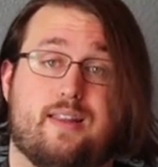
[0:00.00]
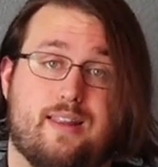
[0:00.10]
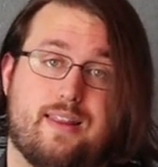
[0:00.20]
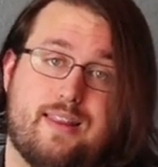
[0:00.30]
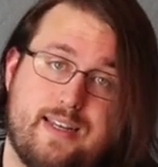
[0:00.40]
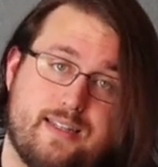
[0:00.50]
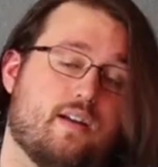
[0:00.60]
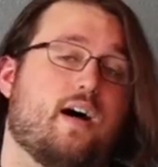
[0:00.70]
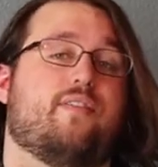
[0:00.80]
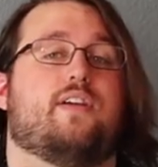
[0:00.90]
This
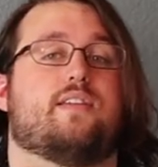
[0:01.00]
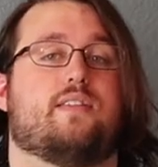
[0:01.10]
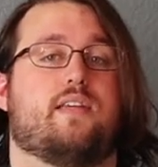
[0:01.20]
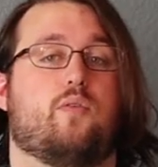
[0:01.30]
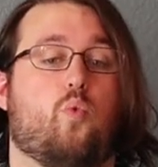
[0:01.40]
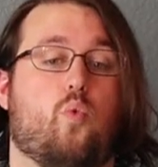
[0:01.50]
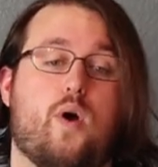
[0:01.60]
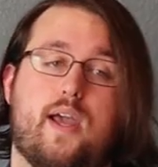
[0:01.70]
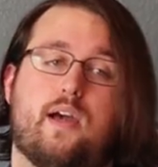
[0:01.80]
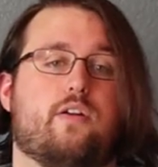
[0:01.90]
obviously
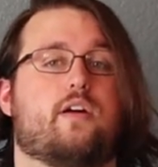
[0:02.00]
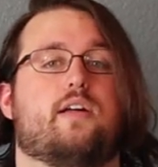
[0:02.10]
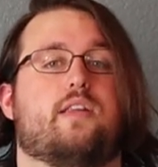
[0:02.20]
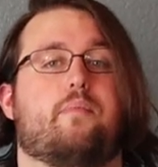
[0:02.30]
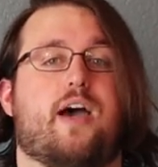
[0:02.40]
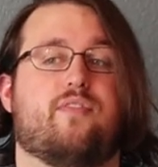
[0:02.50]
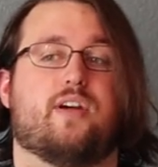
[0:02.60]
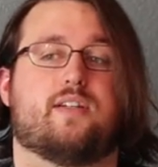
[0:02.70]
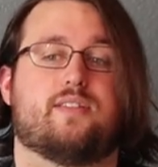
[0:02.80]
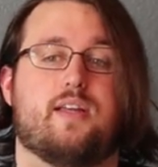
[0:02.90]
way undercut the
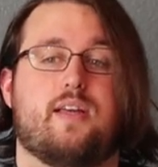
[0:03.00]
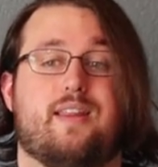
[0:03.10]
Mavericks.